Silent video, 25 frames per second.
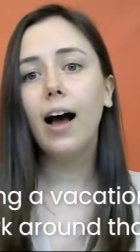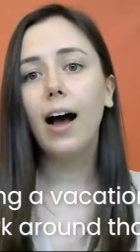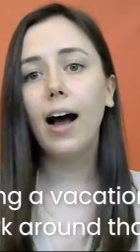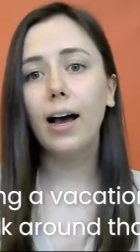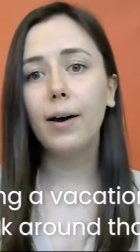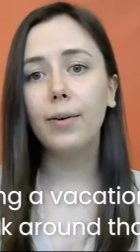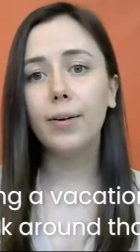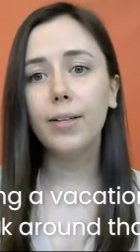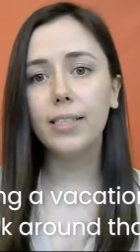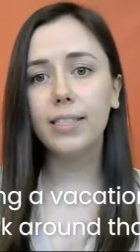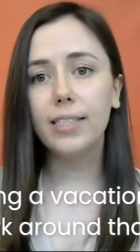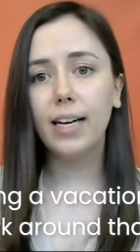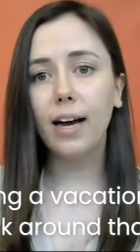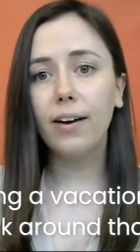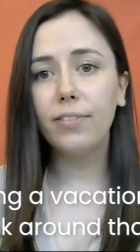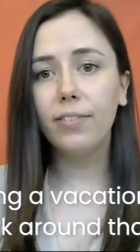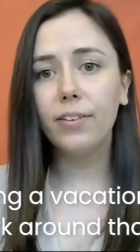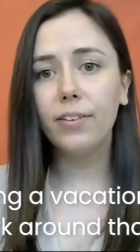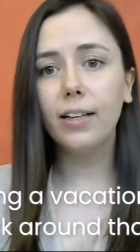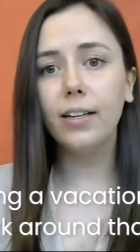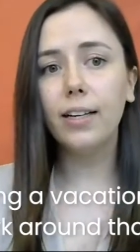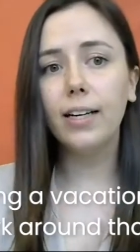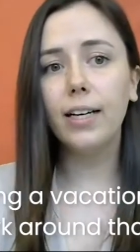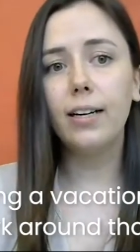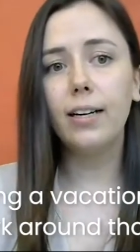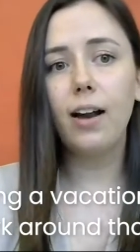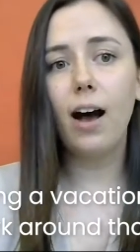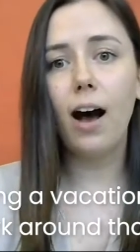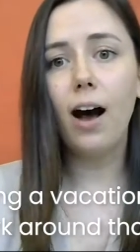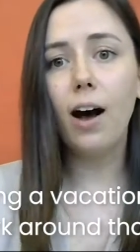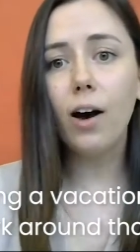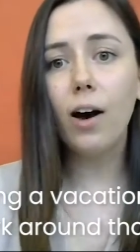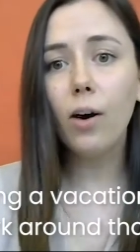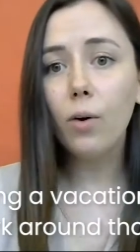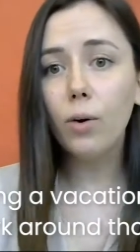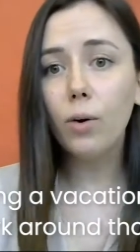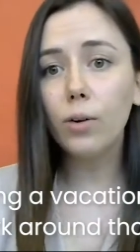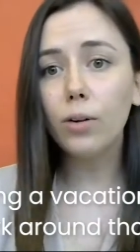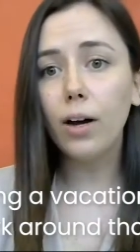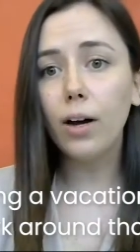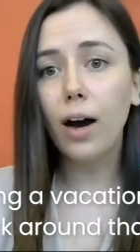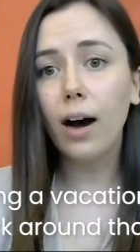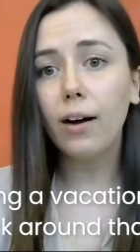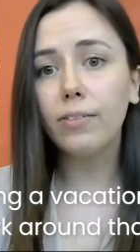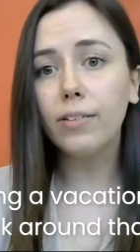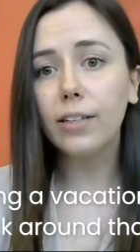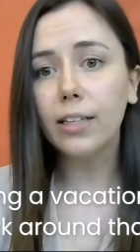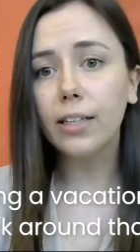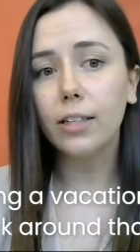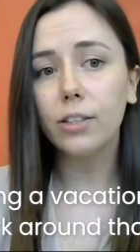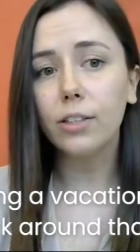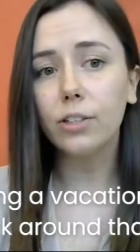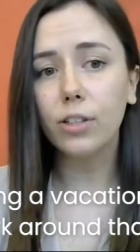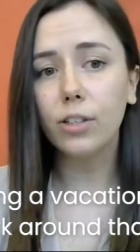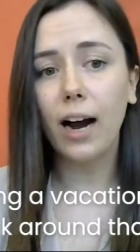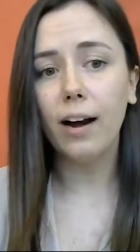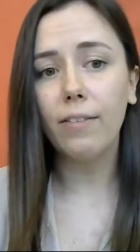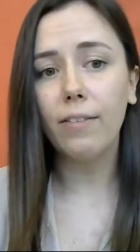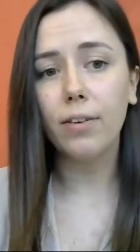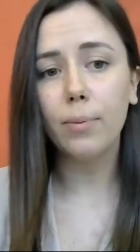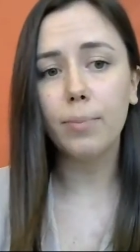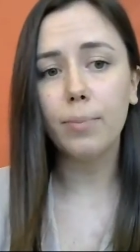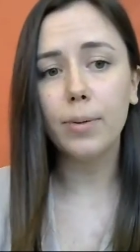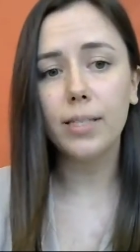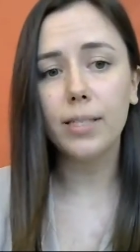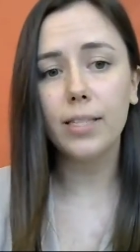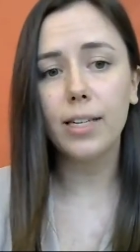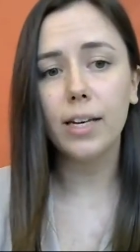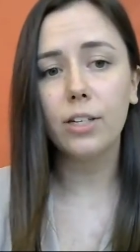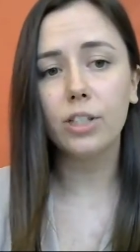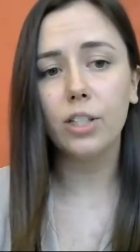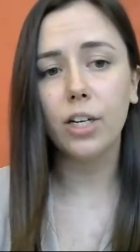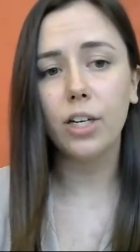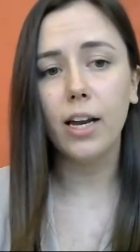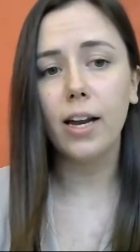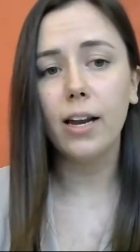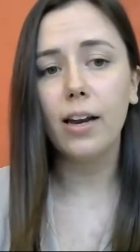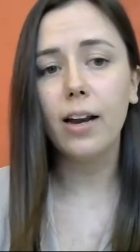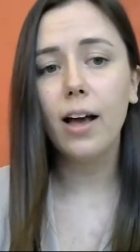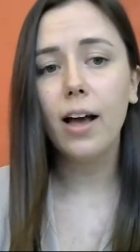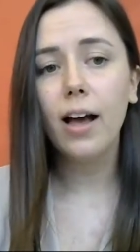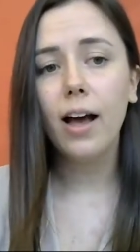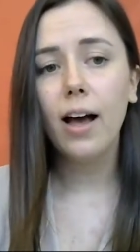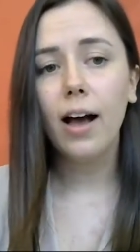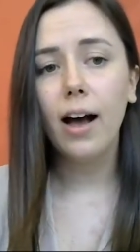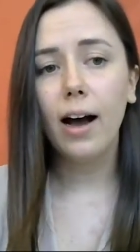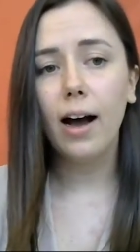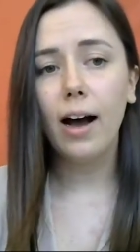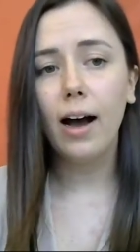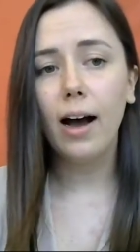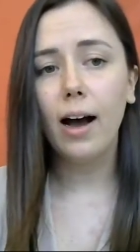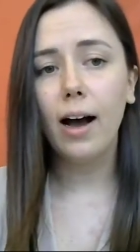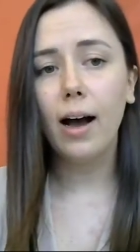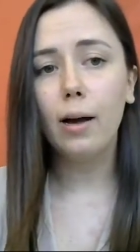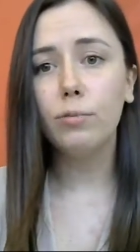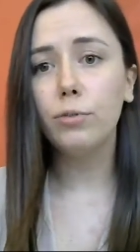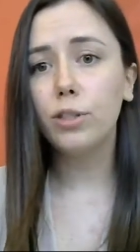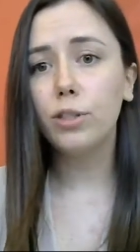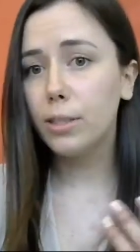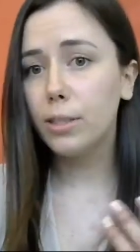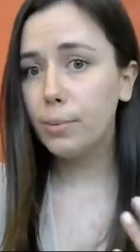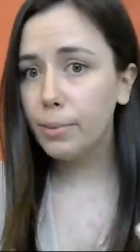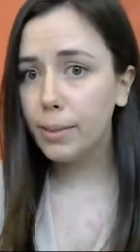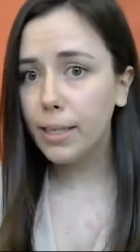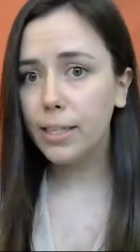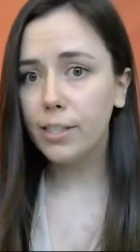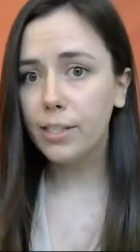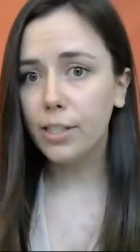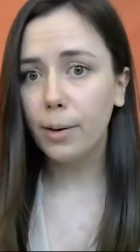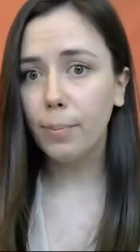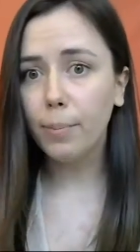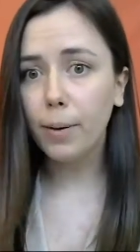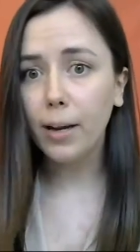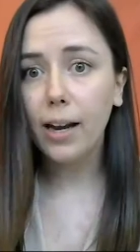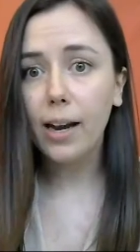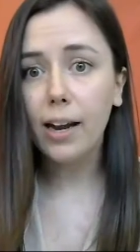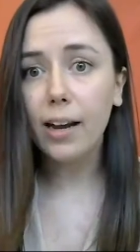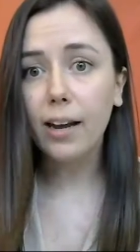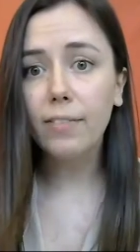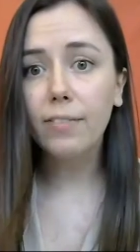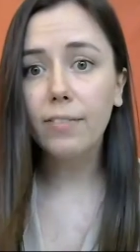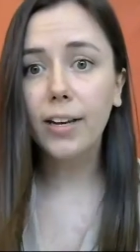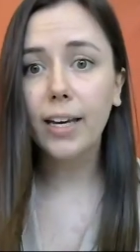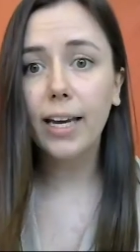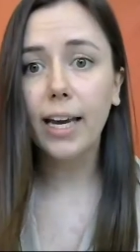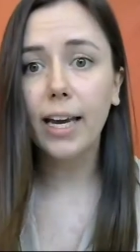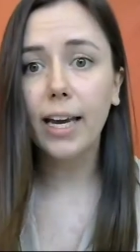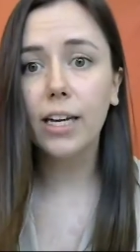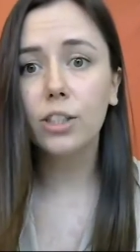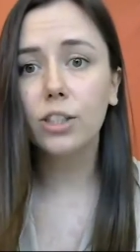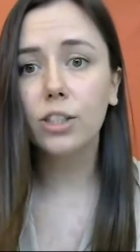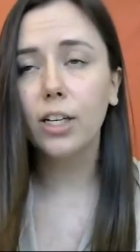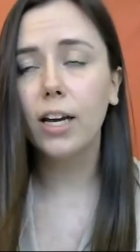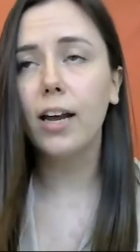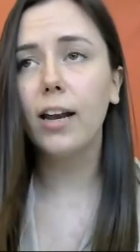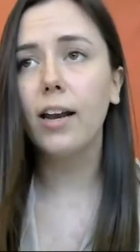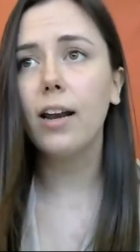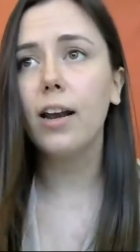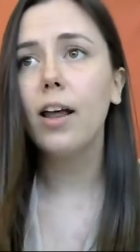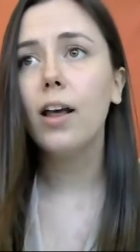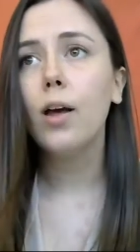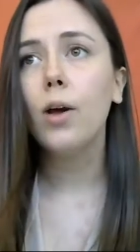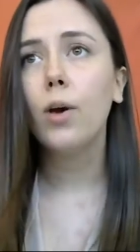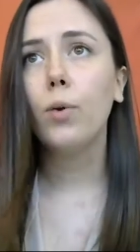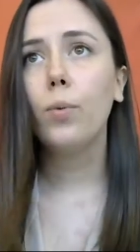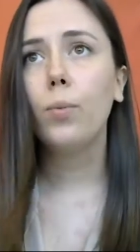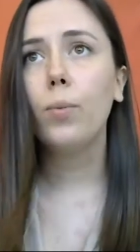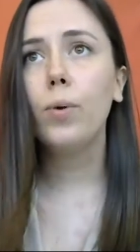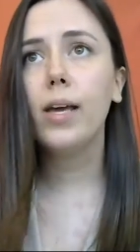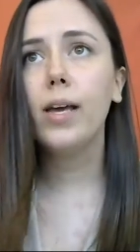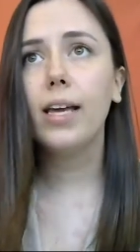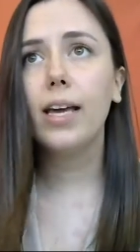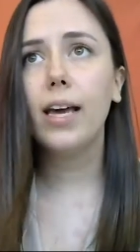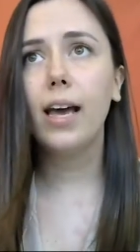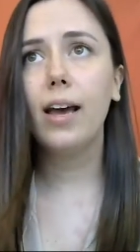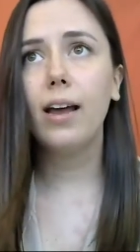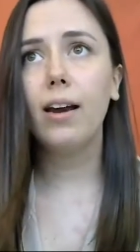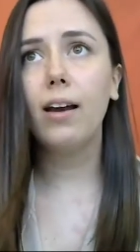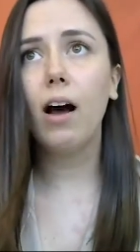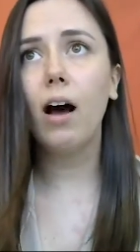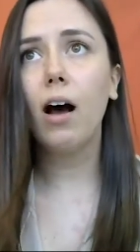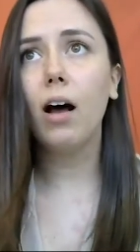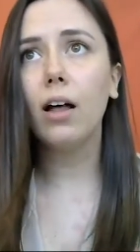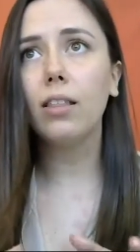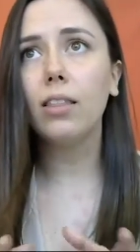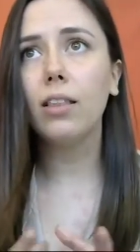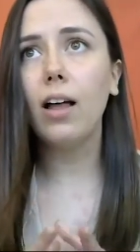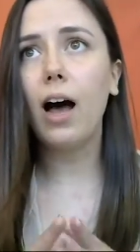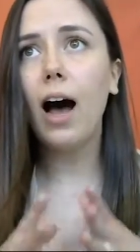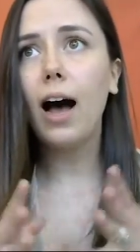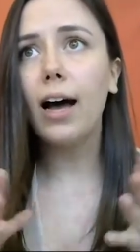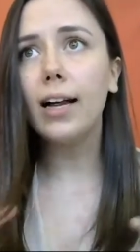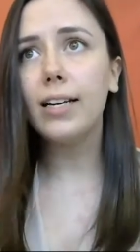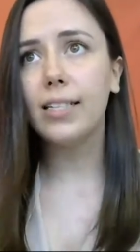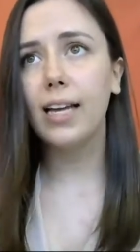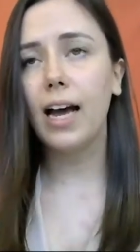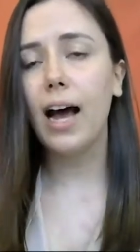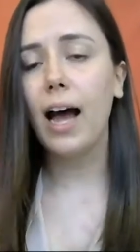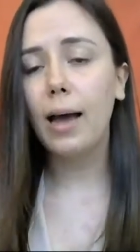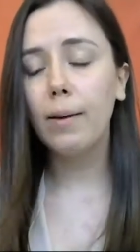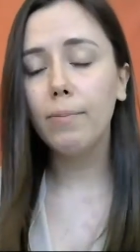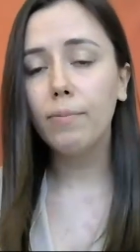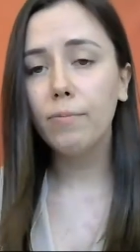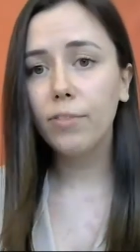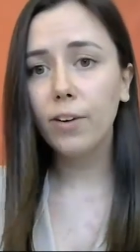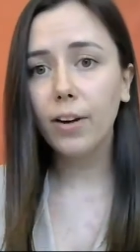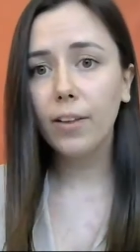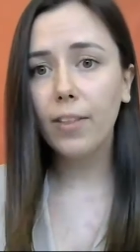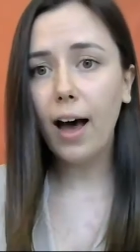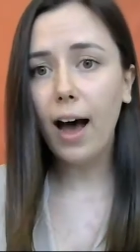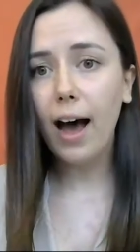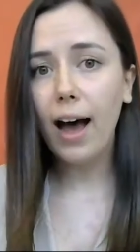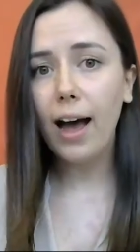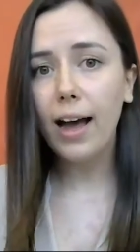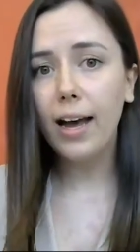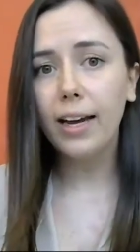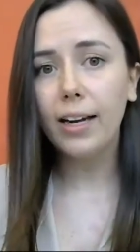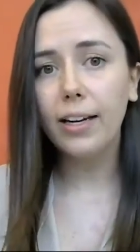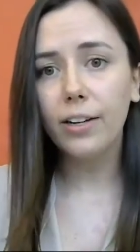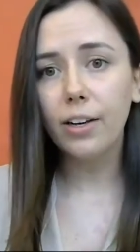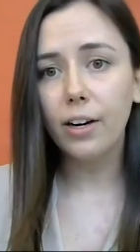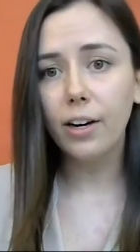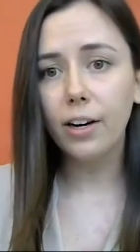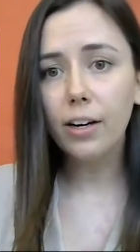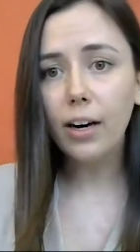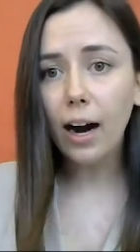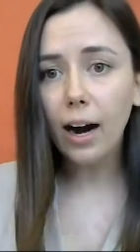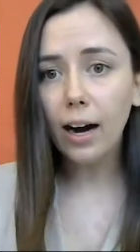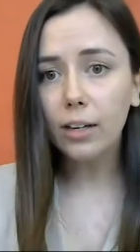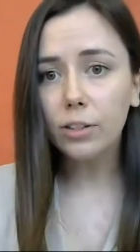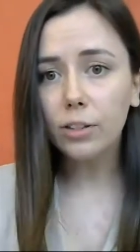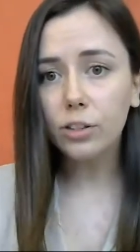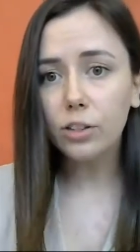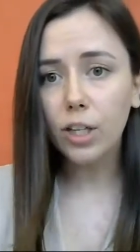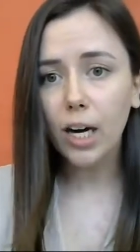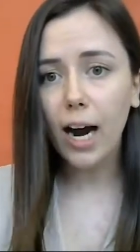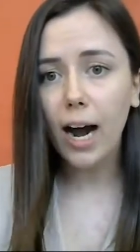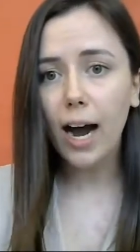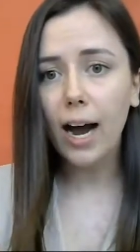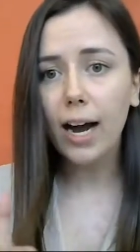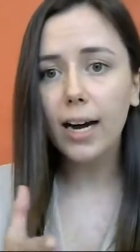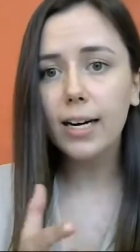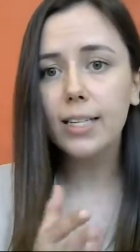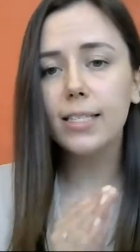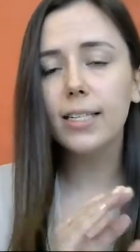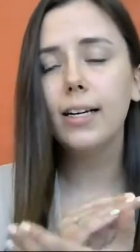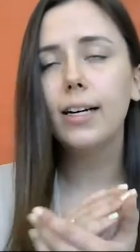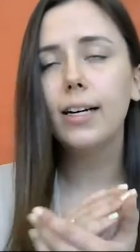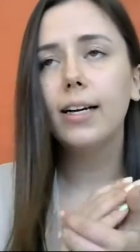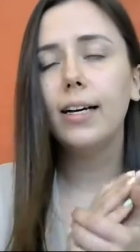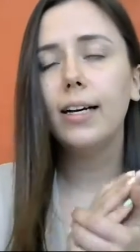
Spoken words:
I would definitely not hold off on a travel position just because you're planning a vacation. We can allot time for that in your contract.